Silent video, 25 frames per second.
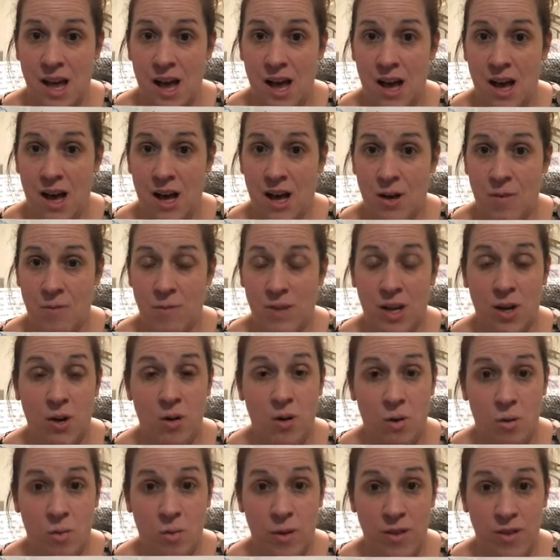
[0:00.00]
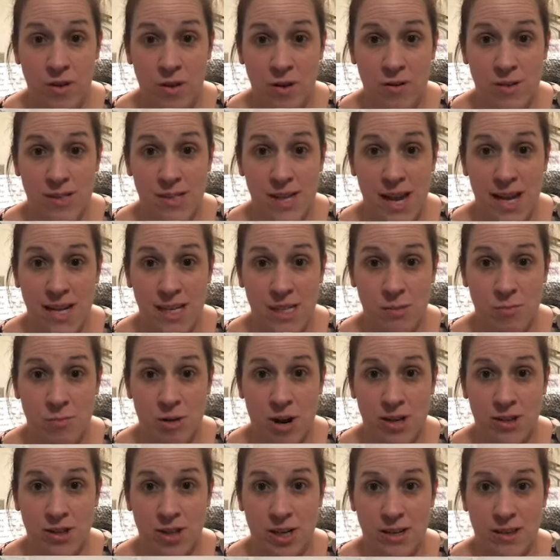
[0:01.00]
that go with your science
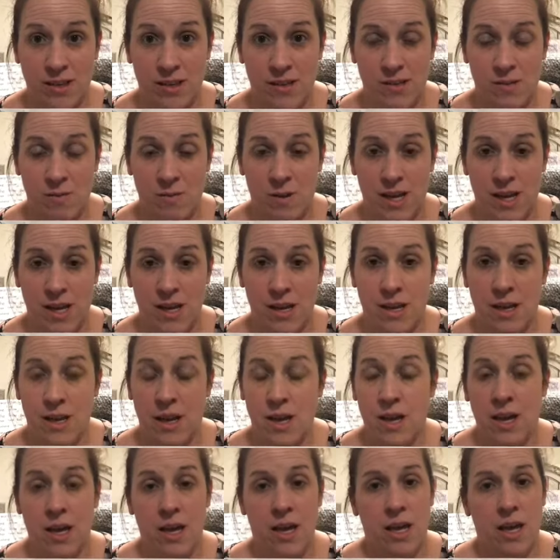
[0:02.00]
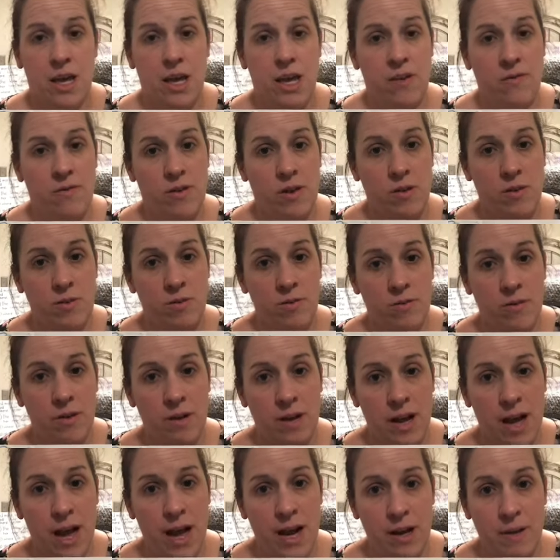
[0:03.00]
project this week. If you
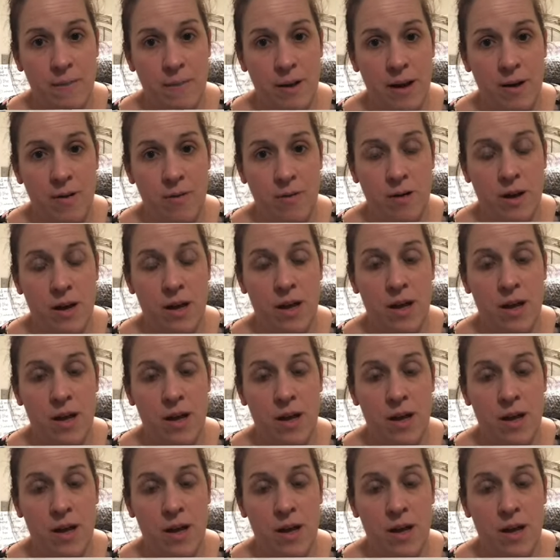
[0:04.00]
forgot about